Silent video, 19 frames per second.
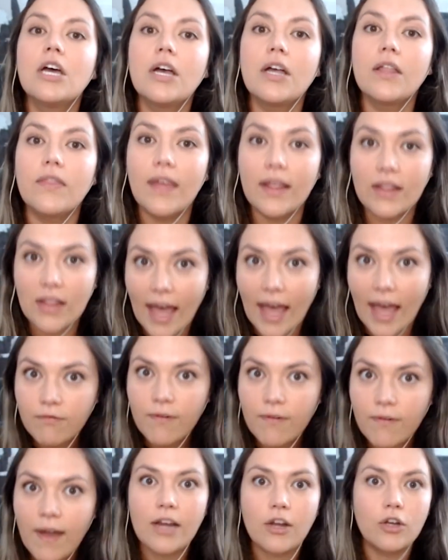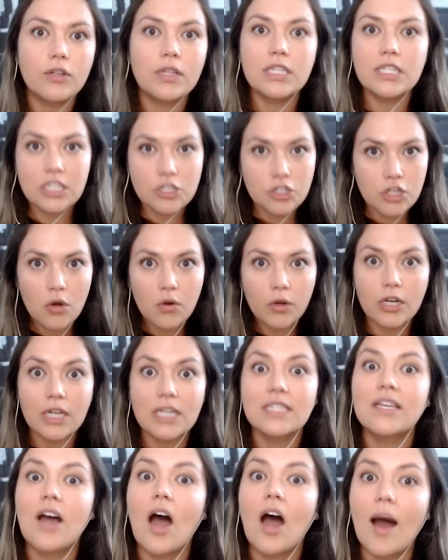The LifeVac or the Dechoker
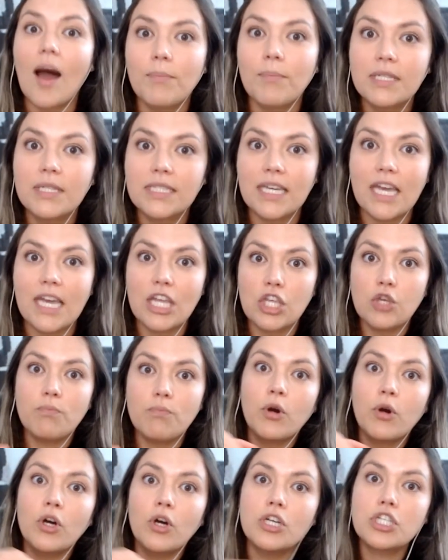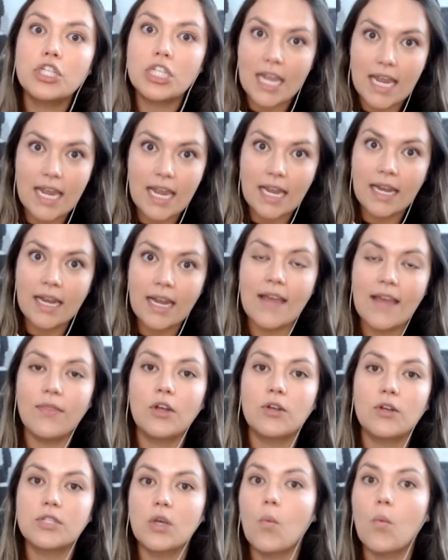is opposite. You push in and
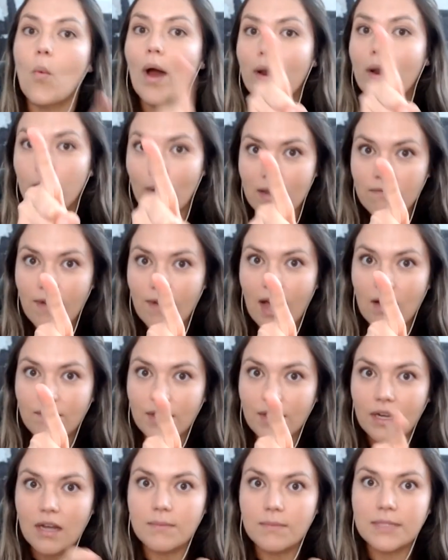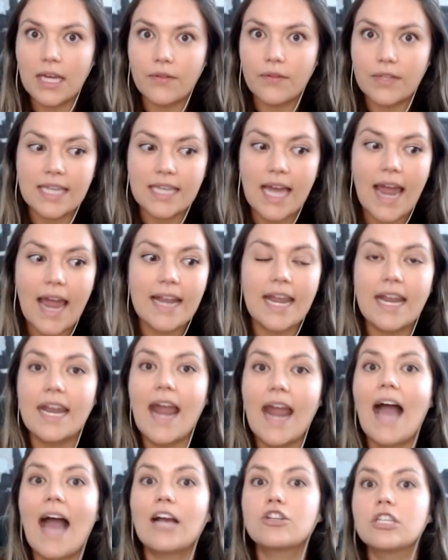there's a one-way valve that comes out the side, and it
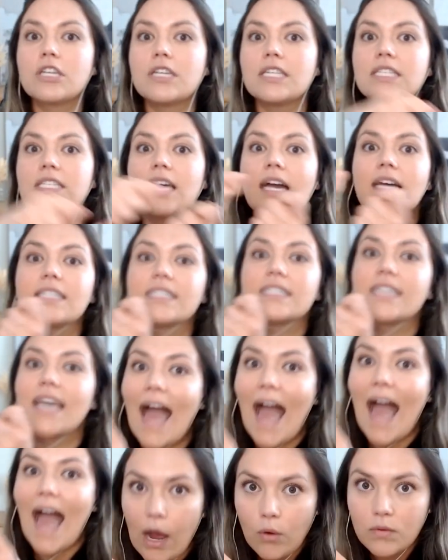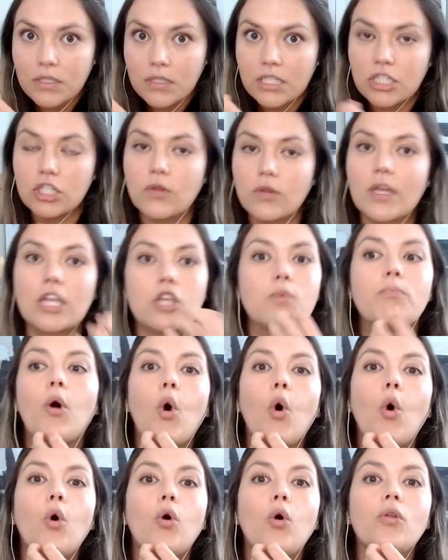actually sucks out so that you
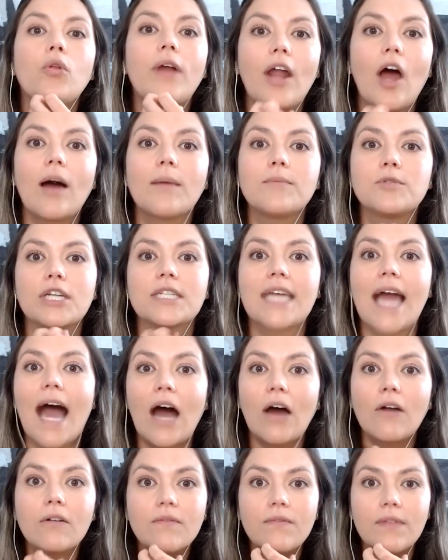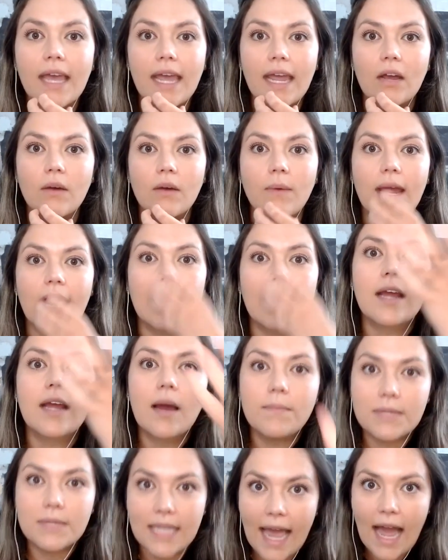pull that object out of the airway and
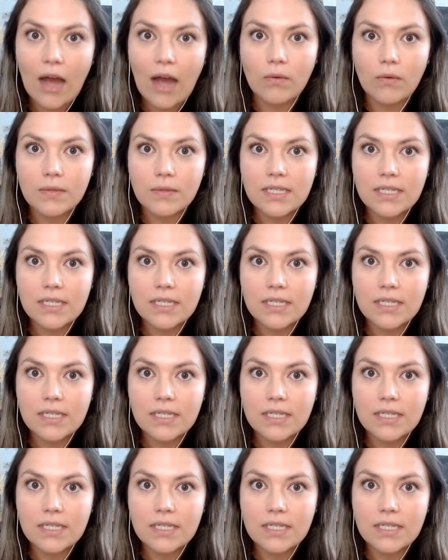comes out.